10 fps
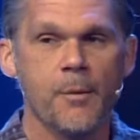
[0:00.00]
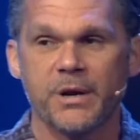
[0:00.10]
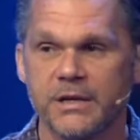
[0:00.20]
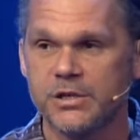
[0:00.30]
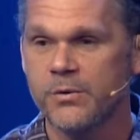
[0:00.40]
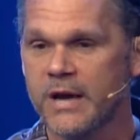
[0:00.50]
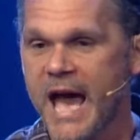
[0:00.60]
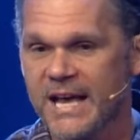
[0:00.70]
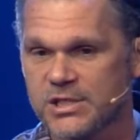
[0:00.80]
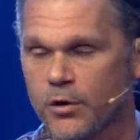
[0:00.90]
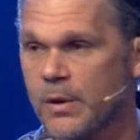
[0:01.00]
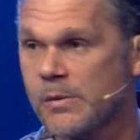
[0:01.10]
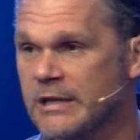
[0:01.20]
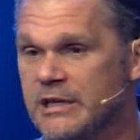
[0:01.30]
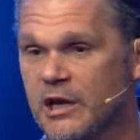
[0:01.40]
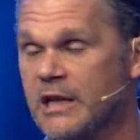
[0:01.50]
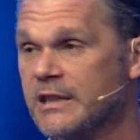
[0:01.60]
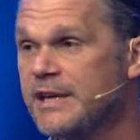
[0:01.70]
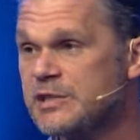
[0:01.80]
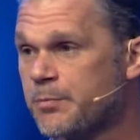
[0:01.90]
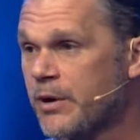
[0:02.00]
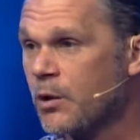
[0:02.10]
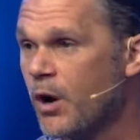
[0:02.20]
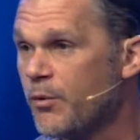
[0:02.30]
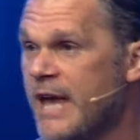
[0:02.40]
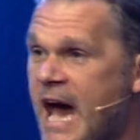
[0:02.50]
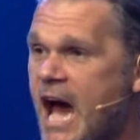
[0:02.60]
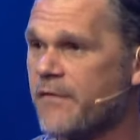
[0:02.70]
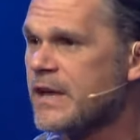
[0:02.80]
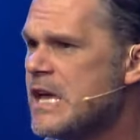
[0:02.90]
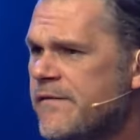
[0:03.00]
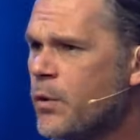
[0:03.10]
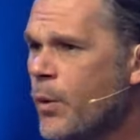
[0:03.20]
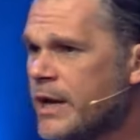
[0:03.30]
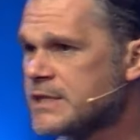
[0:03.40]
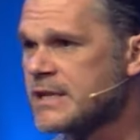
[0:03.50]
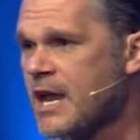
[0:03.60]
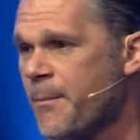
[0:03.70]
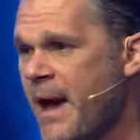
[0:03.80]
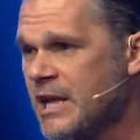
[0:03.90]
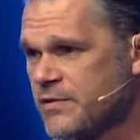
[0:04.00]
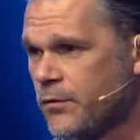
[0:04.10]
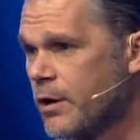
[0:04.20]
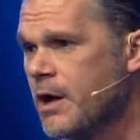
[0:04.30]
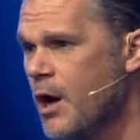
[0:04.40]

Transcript: But I do want to ask, are we willing to at least bring what we have, even when it's not a match for it?